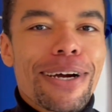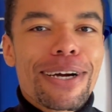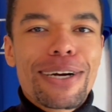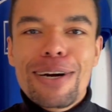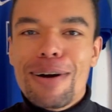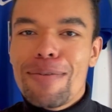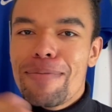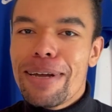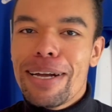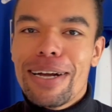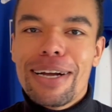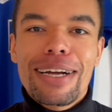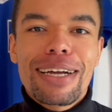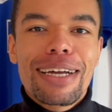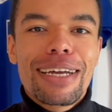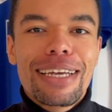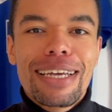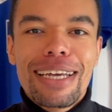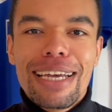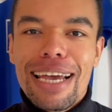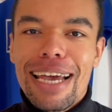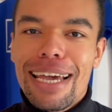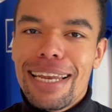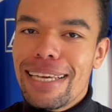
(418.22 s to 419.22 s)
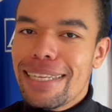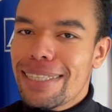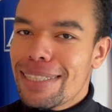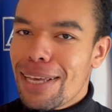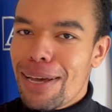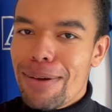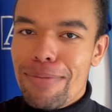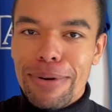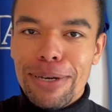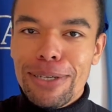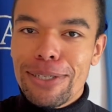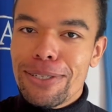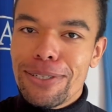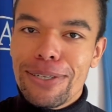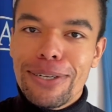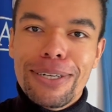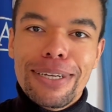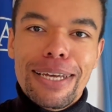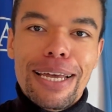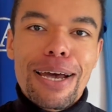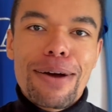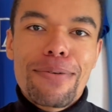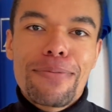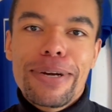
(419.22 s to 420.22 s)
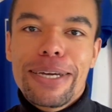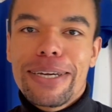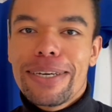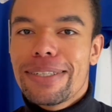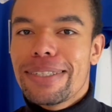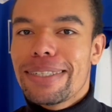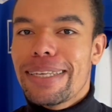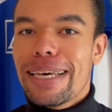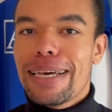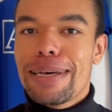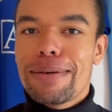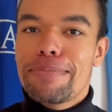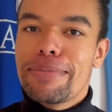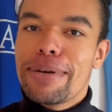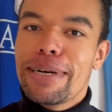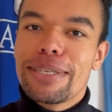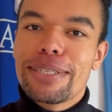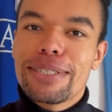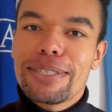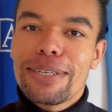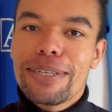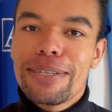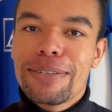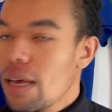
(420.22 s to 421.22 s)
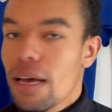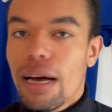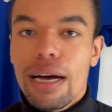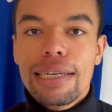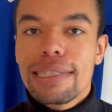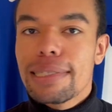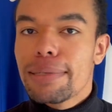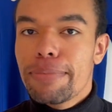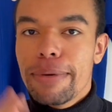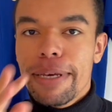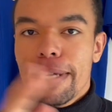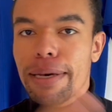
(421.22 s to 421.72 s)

come here." And he signed my shirt and we could take a picture. I speak